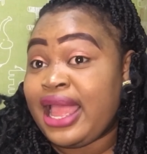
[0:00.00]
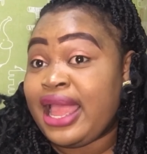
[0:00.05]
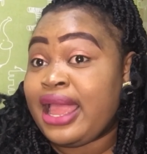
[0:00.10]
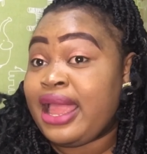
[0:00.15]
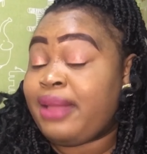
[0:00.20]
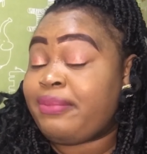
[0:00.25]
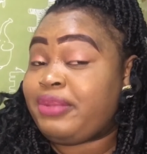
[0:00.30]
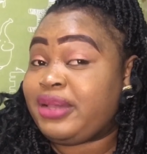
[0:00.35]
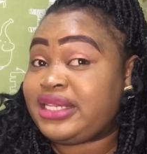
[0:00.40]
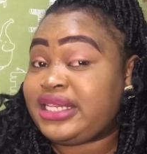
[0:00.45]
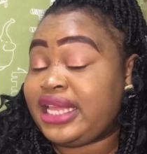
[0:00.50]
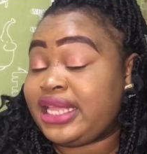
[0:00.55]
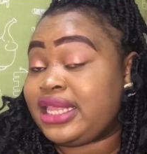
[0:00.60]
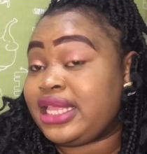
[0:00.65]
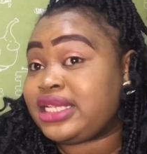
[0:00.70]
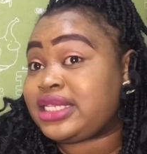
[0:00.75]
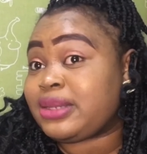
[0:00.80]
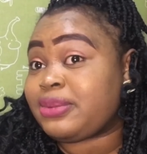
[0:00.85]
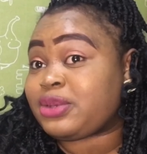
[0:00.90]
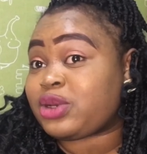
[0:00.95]
Please hit the
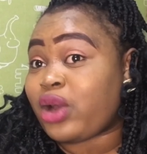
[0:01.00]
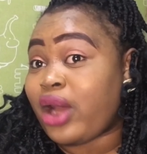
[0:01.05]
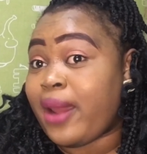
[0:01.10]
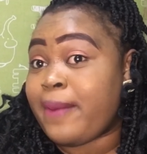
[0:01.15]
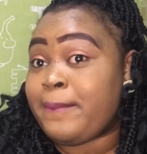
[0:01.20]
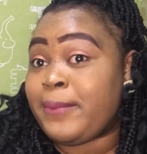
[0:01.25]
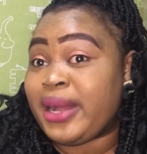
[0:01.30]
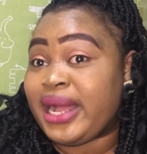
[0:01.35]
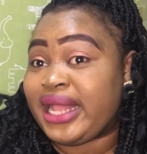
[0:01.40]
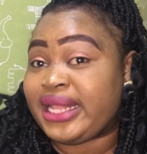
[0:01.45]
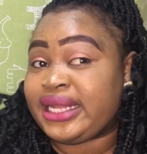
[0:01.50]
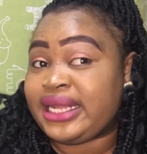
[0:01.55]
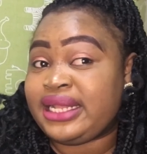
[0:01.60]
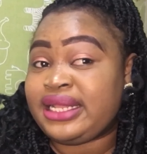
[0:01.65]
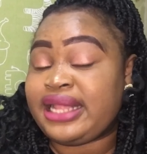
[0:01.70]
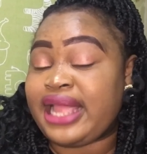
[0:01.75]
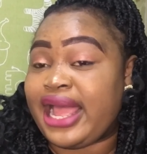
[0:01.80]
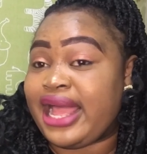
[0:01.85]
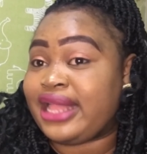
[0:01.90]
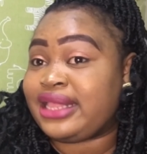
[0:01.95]
subscribe button
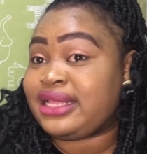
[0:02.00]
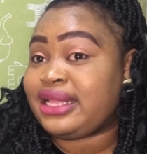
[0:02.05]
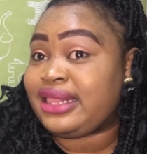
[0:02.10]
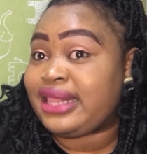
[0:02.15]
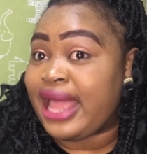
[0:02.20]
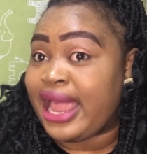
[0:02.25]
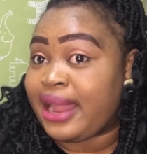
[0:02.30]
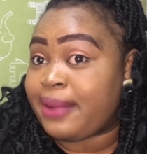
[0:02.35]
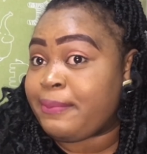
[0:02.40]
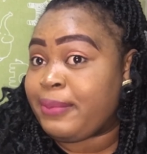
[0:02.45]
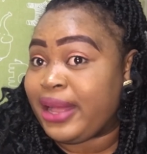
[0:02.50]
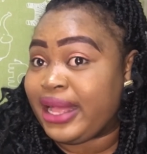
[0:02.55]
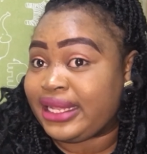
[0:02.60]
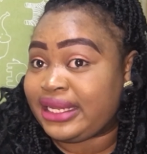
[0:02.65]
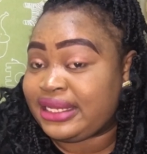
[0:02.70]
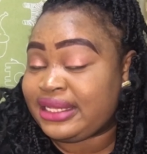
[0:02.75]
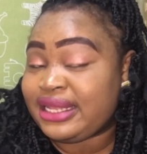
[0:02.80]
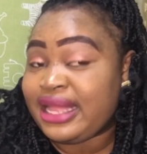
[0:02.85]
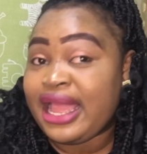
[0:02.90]
and the like button.